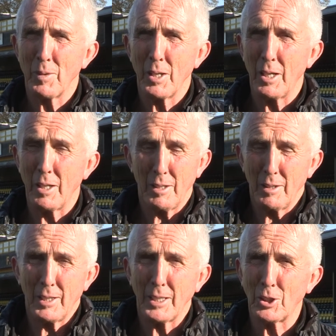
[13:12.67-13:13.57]
Uh,
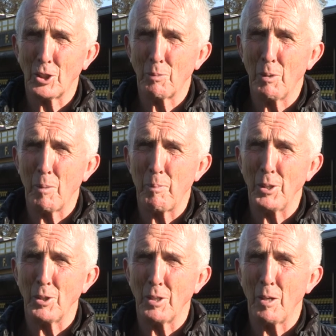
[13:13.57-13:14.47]
that's just my
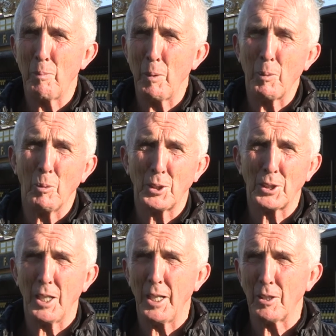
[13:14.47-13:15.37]
opinion. And people would
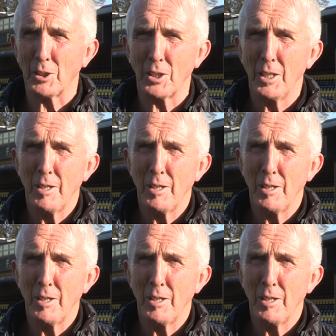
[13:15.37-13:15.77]
say, because